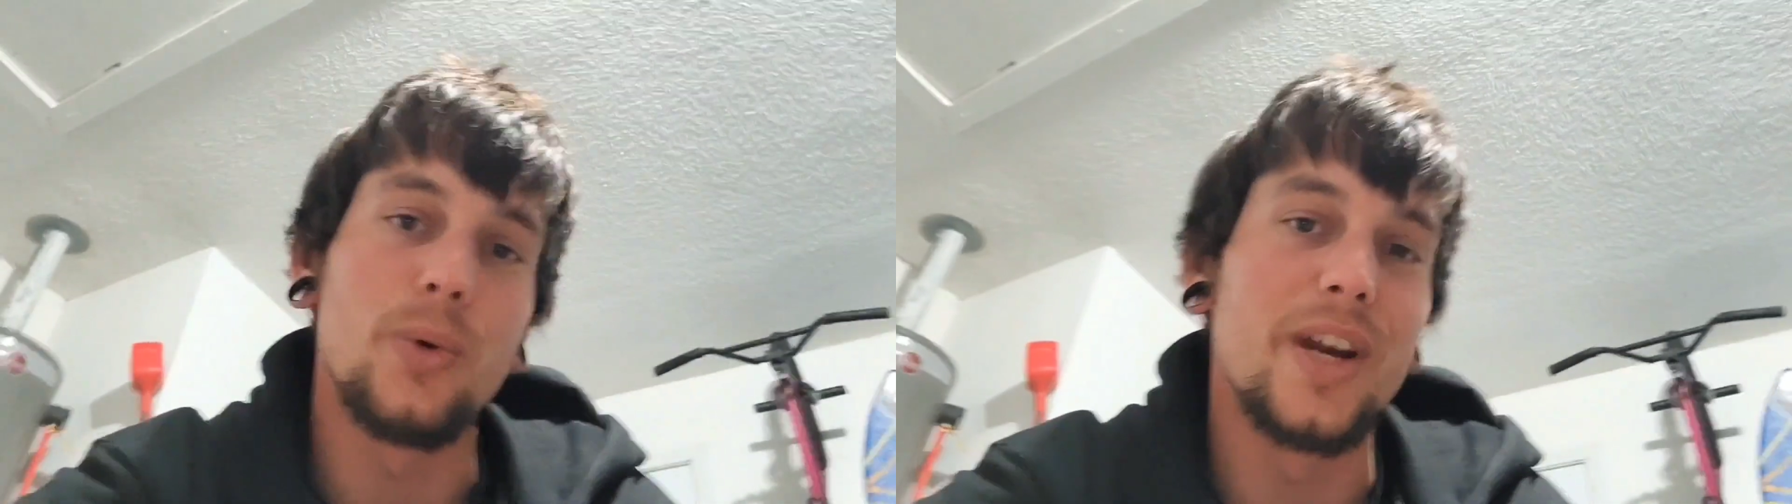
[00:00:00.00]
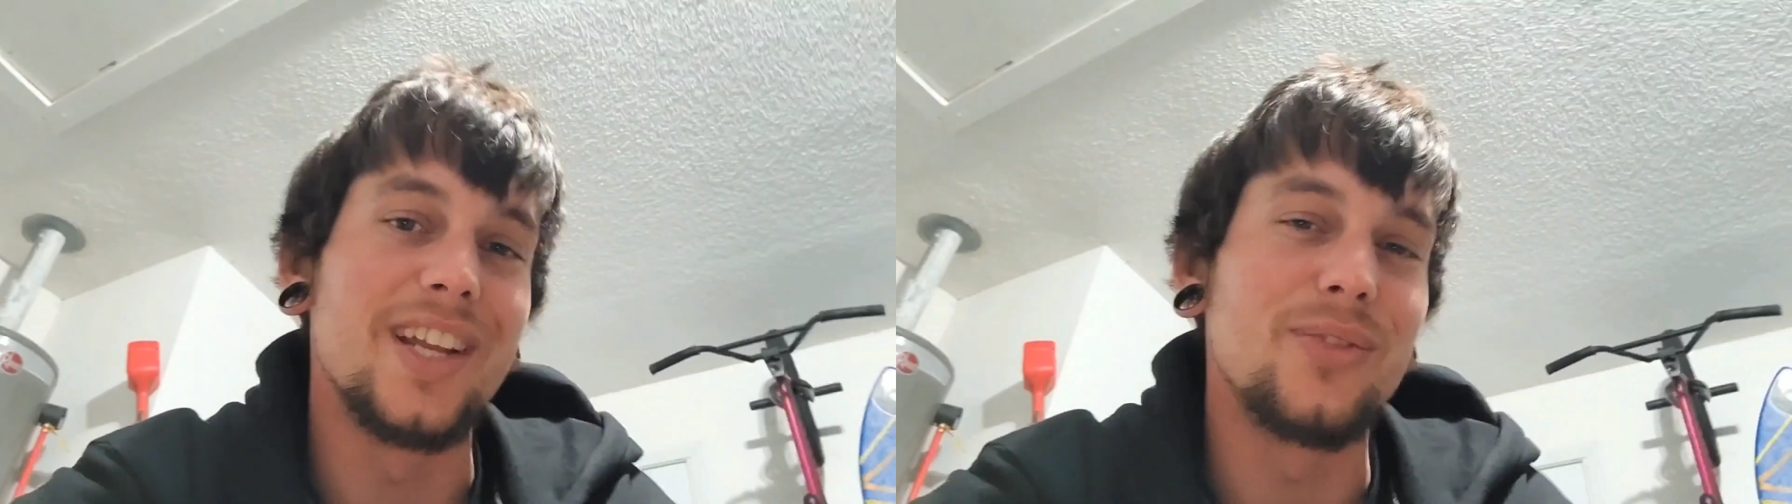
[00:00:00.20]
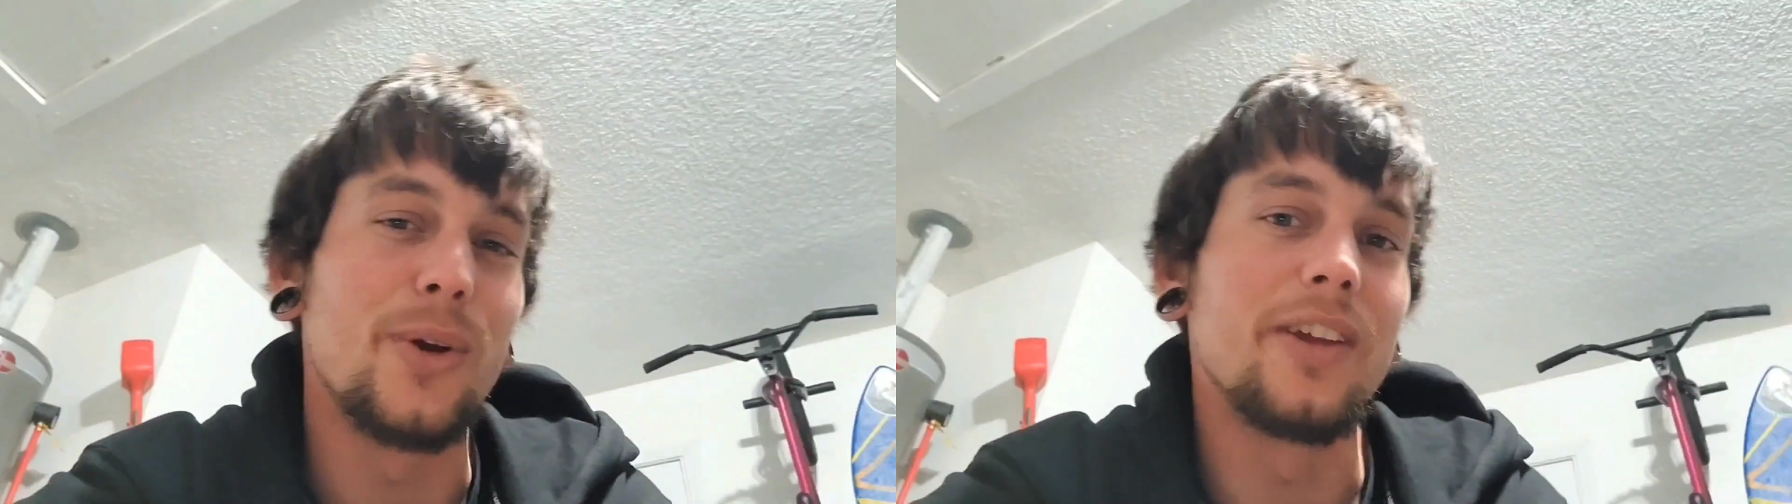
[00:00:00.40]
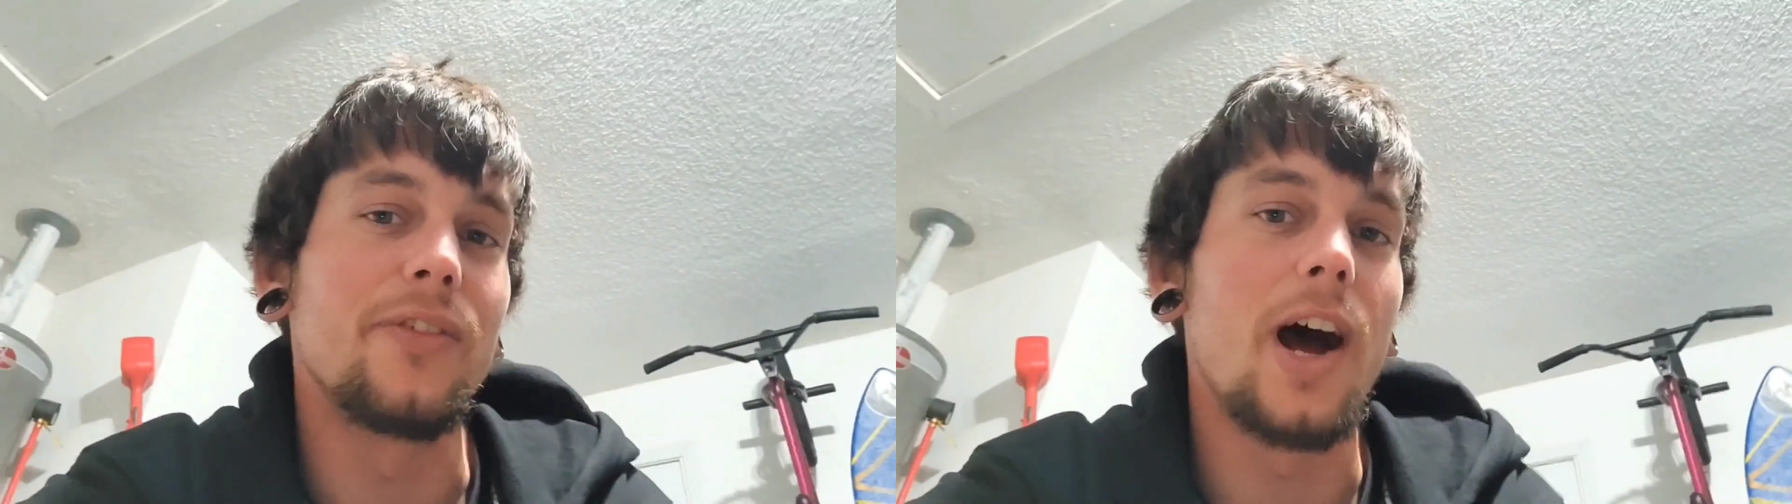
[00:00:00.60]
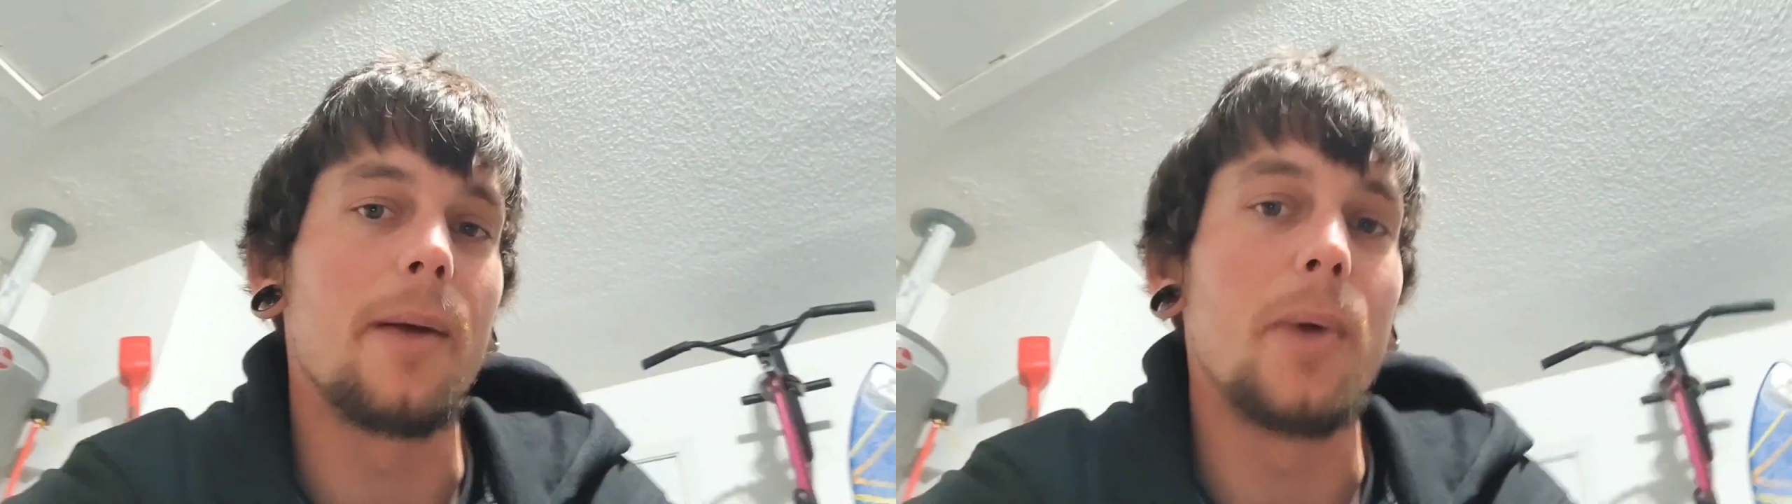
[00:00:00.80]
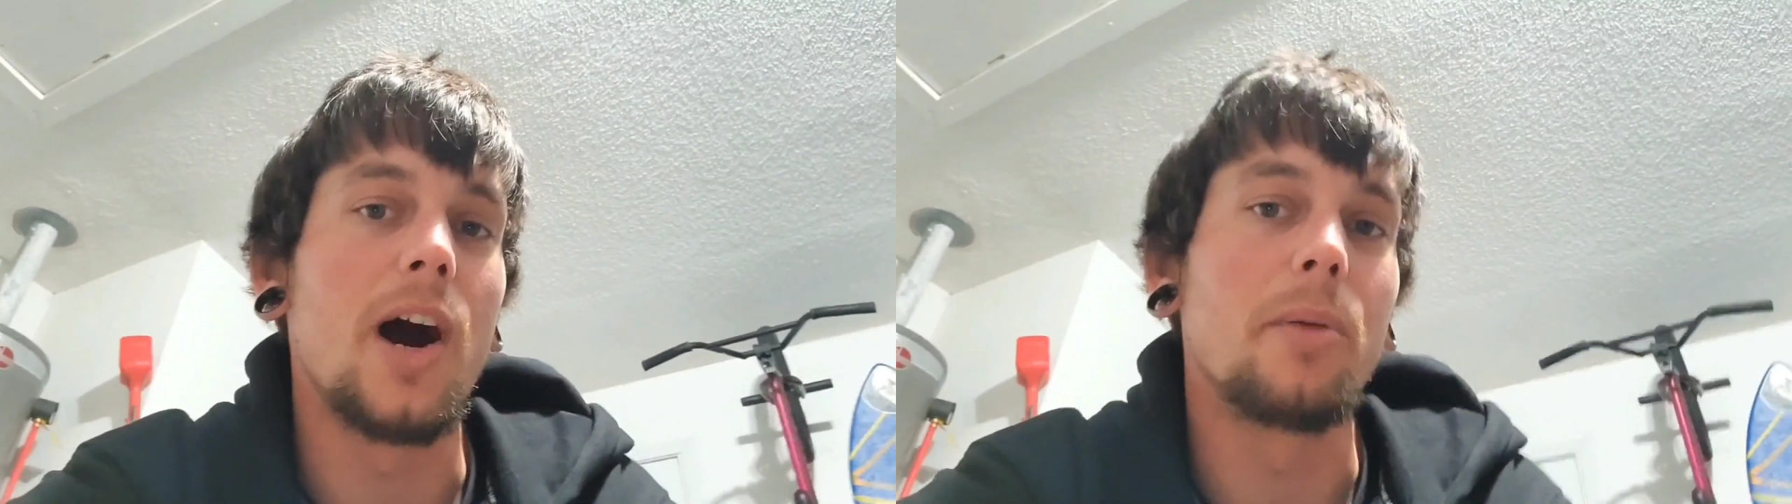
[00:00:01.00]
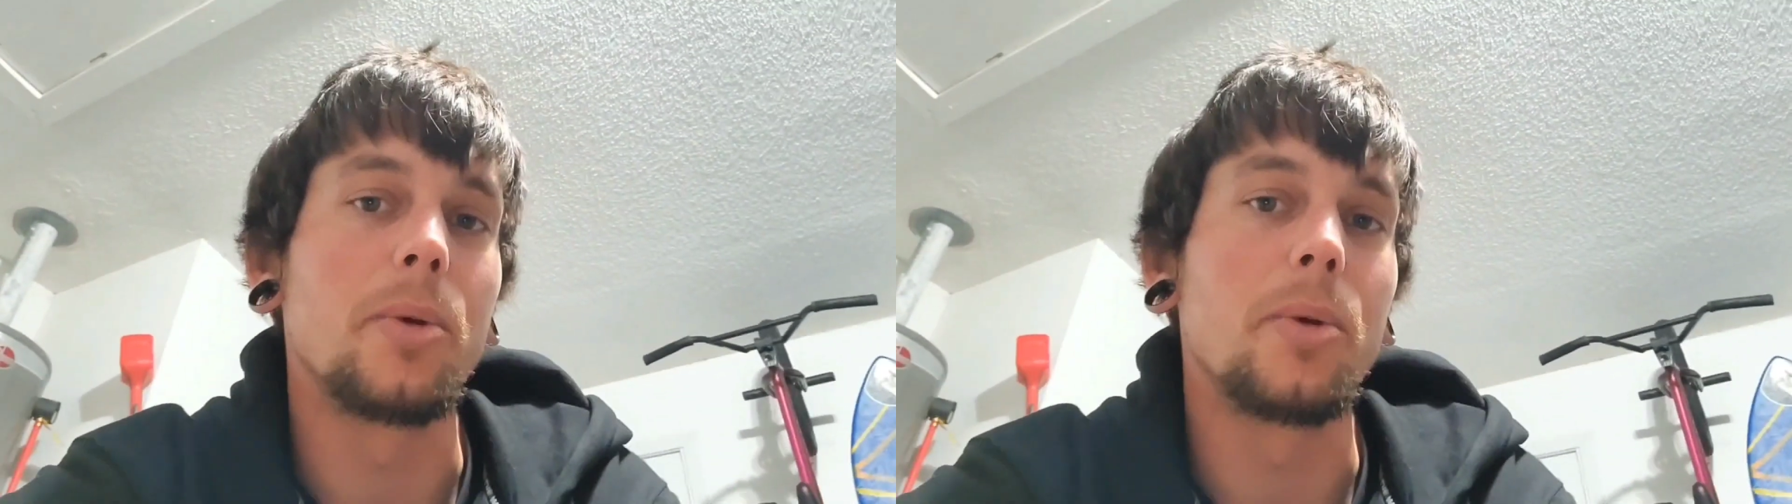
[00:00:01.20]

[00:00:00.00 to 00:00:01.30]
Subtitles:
25 mile